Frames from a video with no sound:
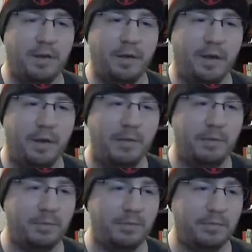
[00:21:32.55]

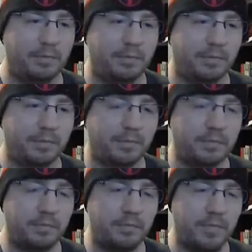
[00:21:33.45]

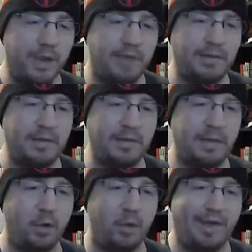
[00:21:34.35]
I did
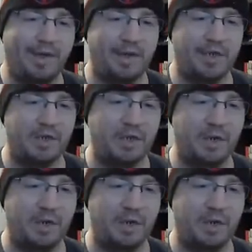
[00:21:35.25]
okay-ish.